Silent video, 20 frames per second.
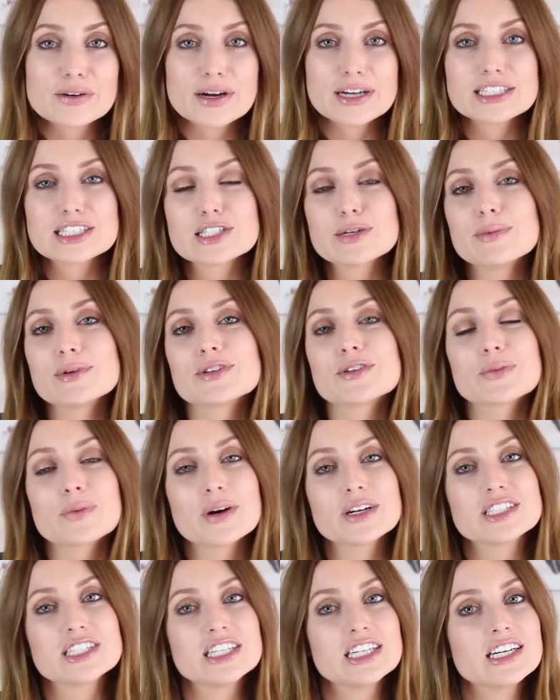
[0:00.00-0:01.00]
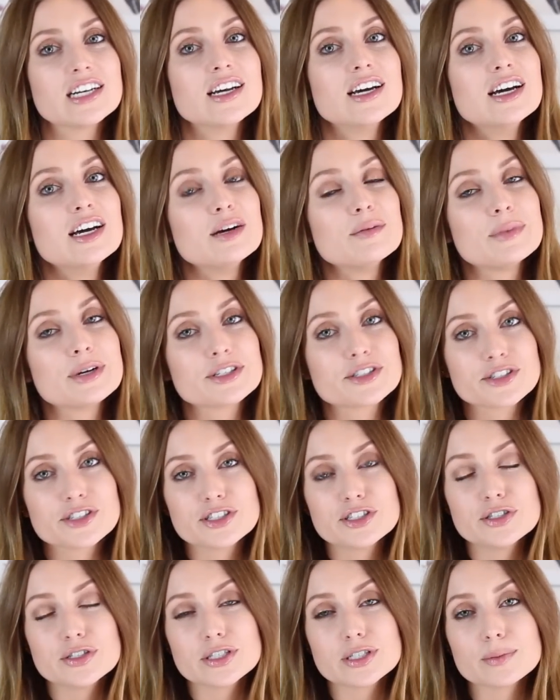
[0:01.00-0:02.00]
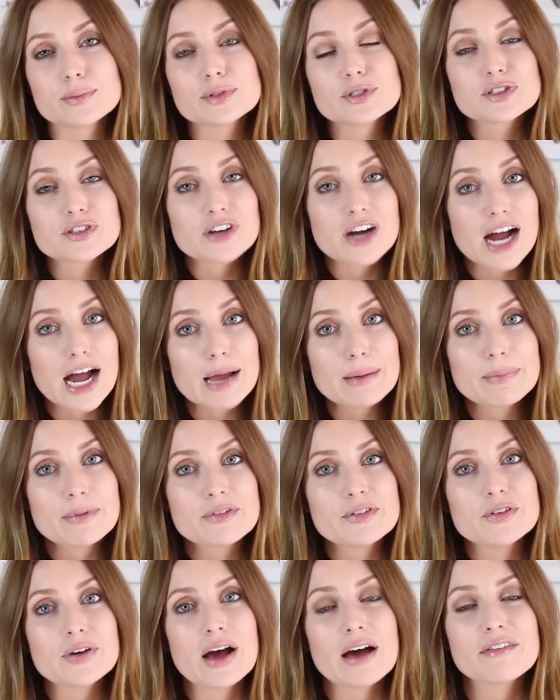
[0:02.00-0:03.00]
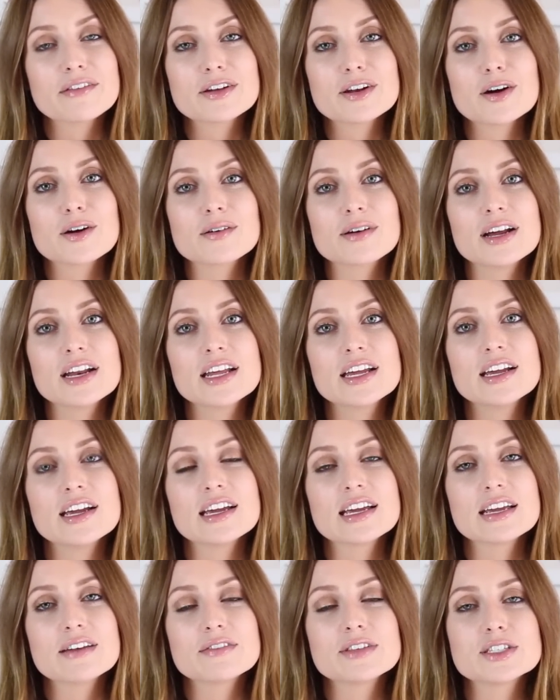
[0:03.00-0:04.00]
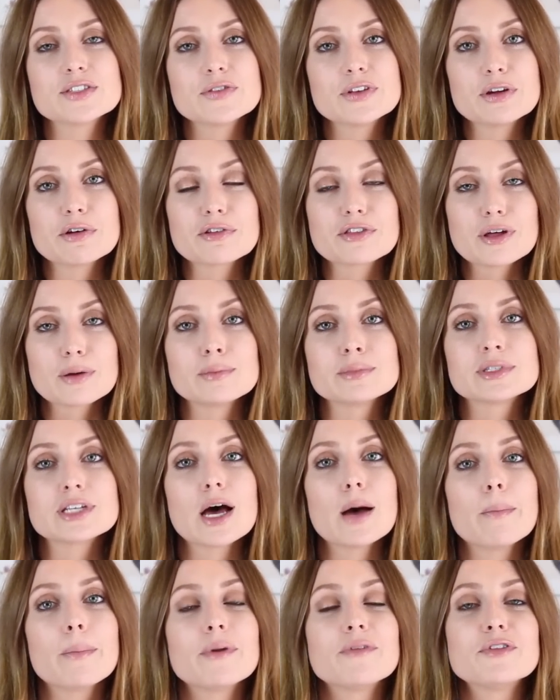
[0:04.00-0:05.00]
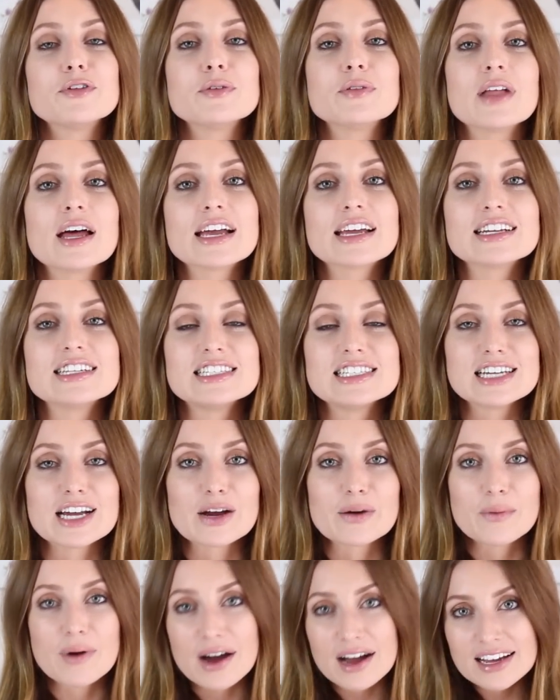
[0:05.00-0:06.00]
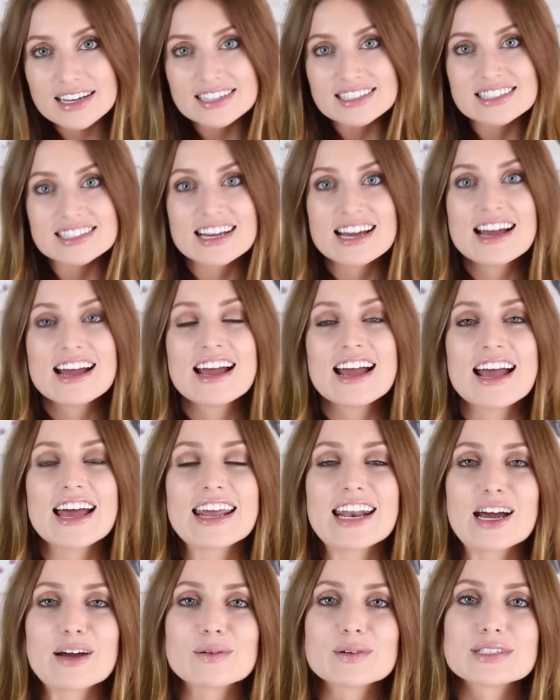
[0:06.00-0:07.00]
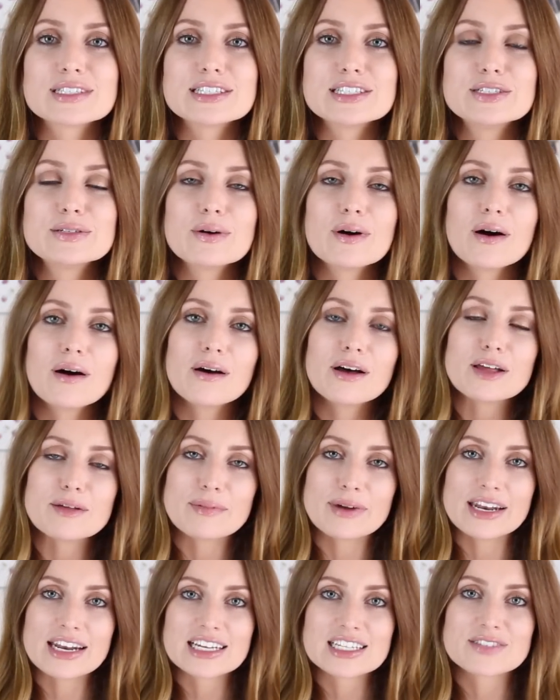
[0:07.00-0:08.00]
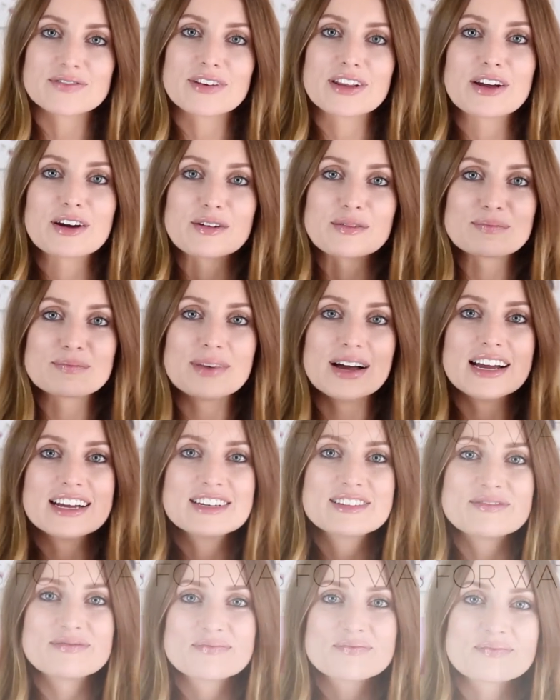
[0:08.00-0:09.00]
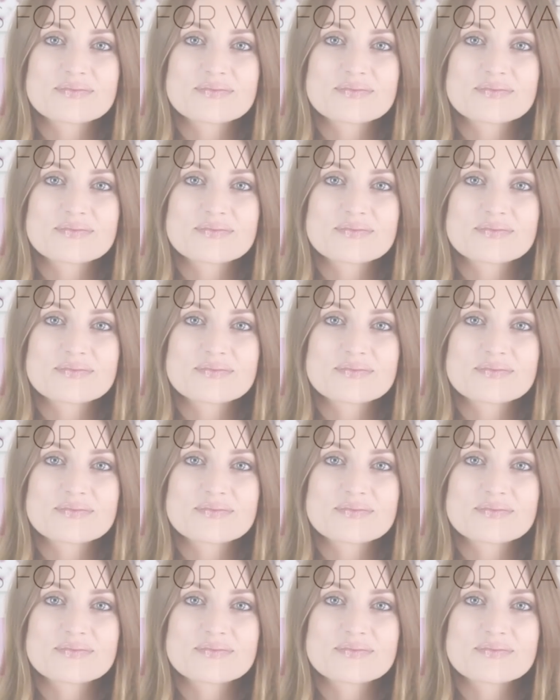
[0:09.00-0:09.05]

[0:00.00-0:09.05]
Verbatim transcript: you guys so much for watching. Make sure to subscribe if you haven't already, and give this video a thumbs up if you like DIYs, and I will see you all in my next video. Bye!